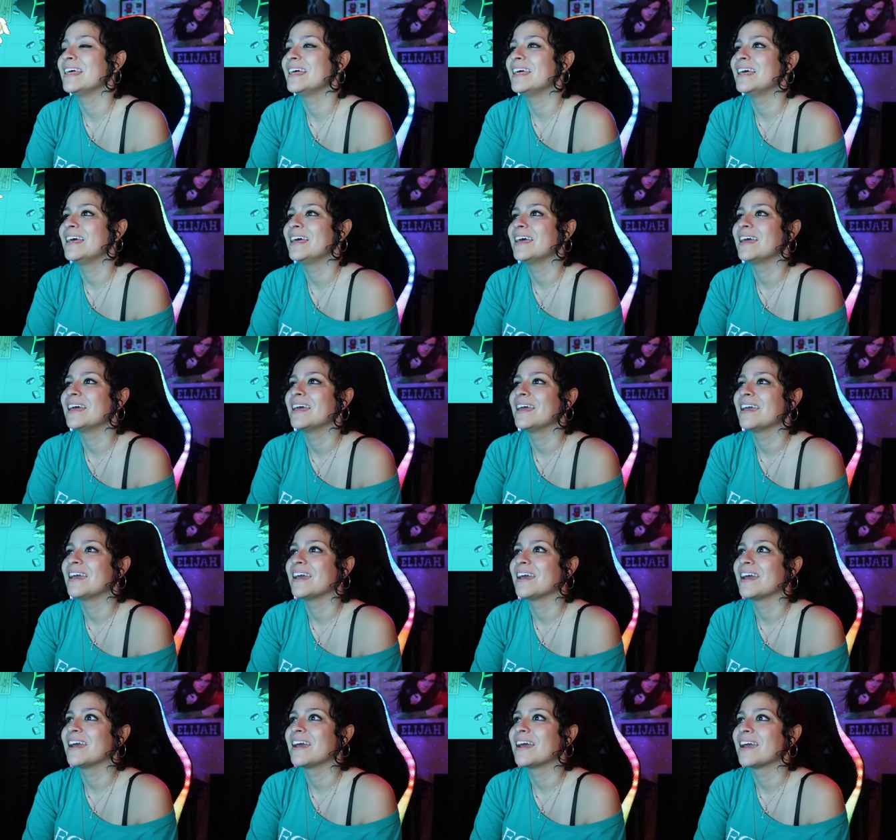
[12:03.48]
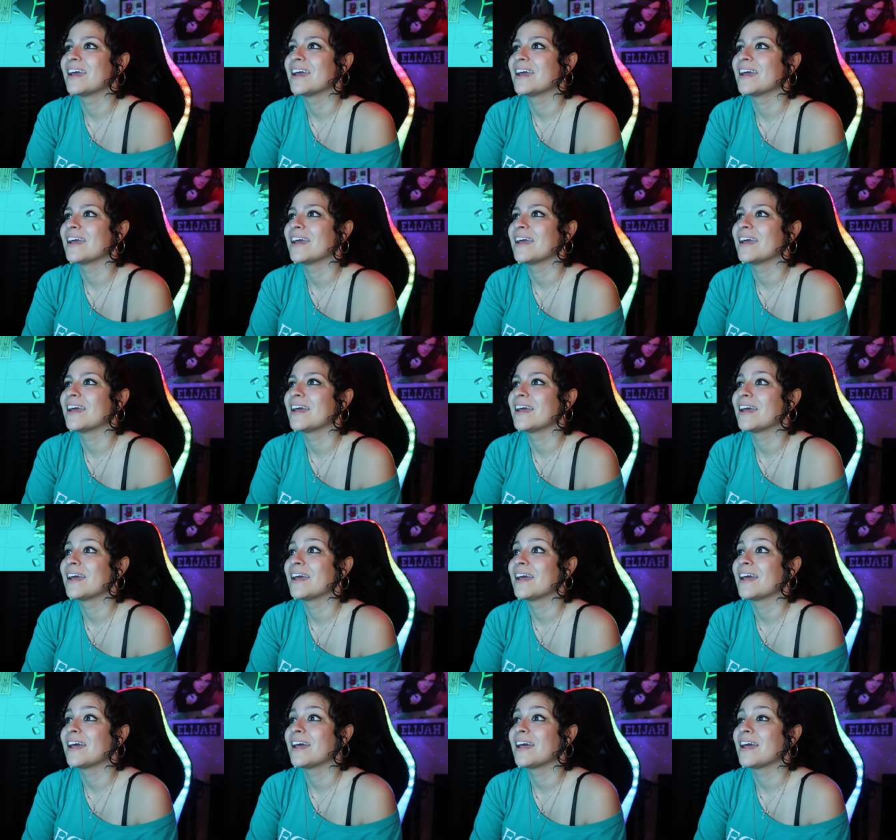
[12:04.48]
Don't you forget about
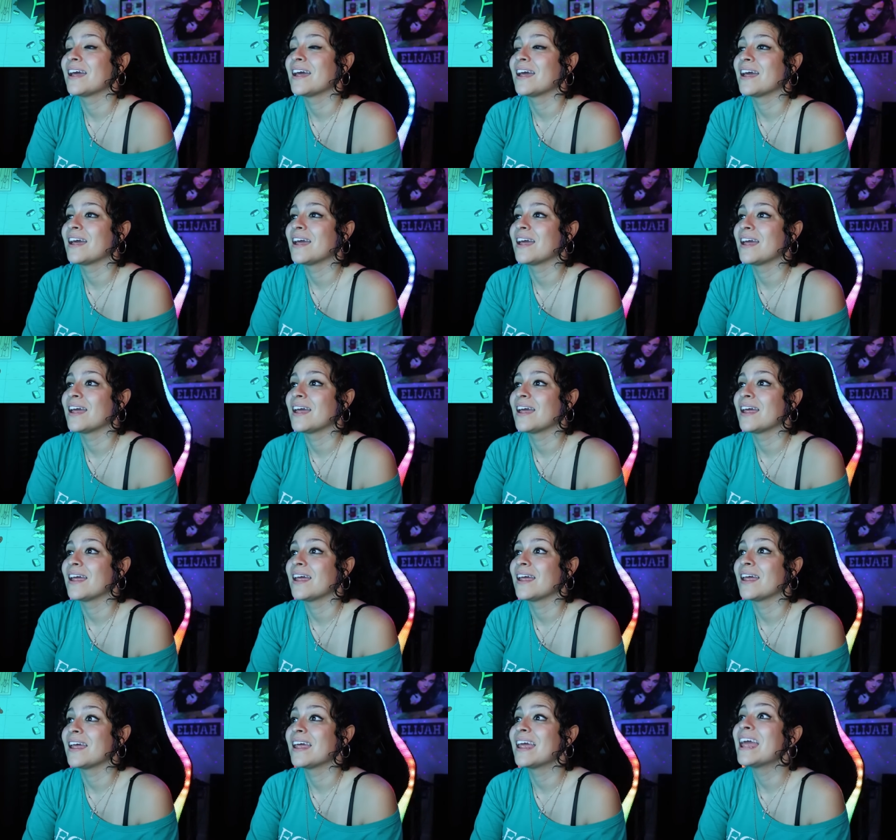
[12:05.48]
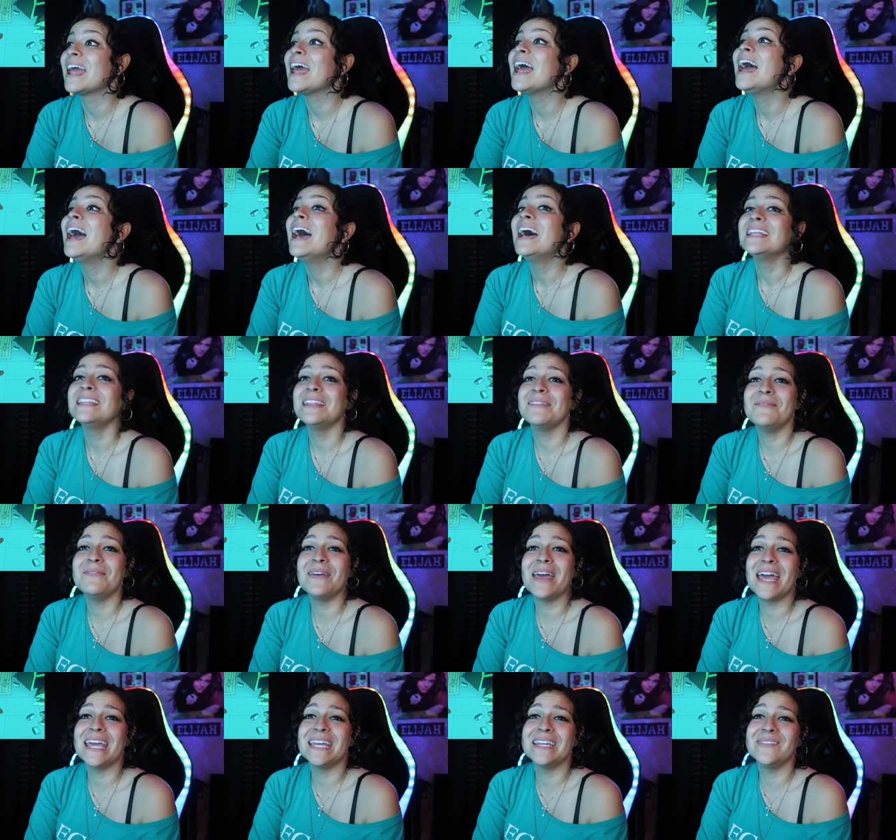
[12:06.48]
the baby. The
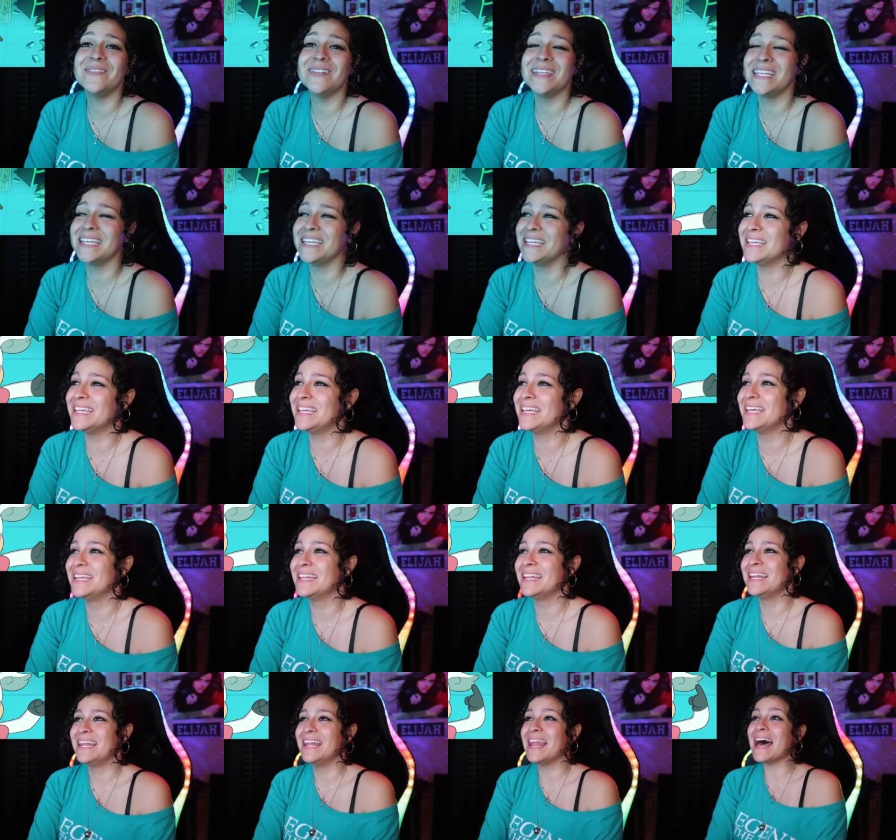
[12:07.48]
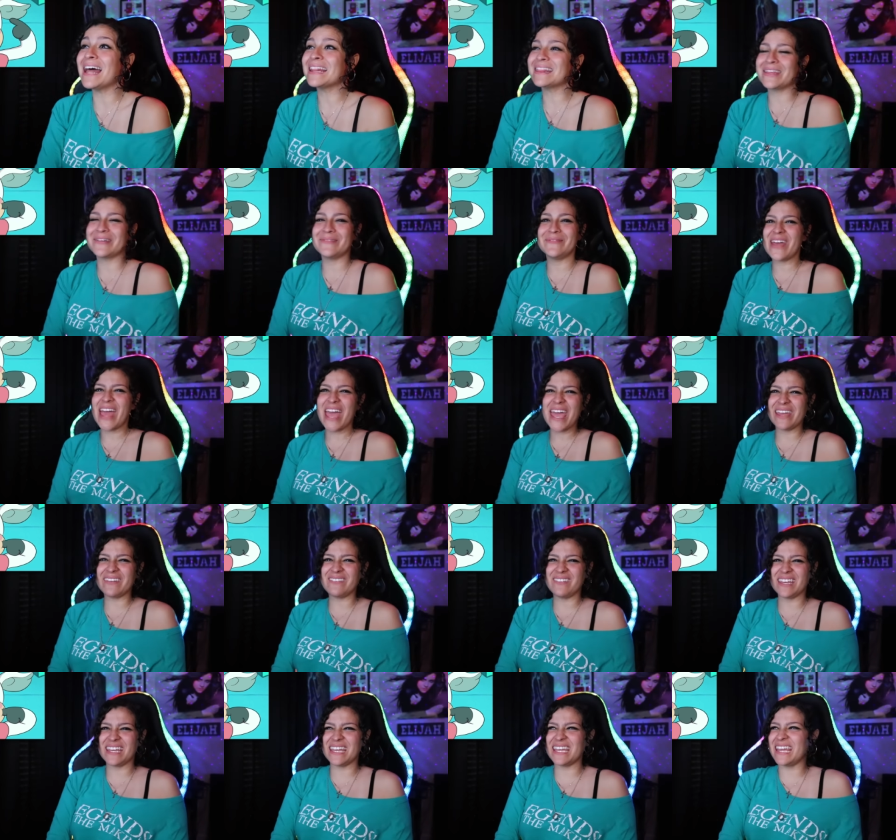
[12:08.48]
baby, not the
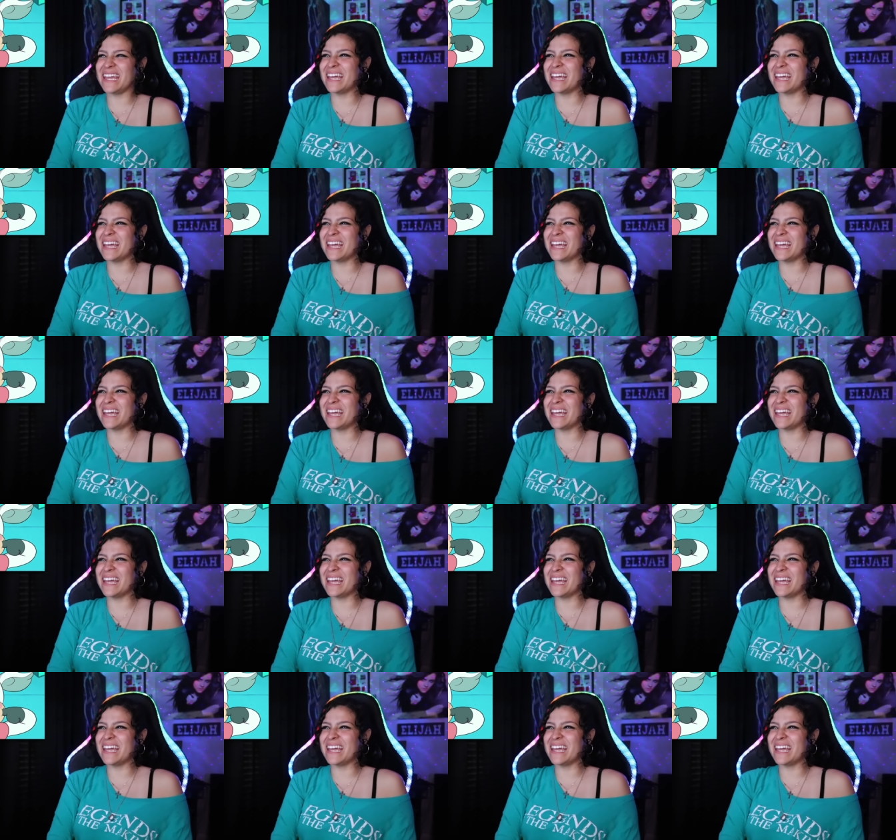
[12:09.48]
baby.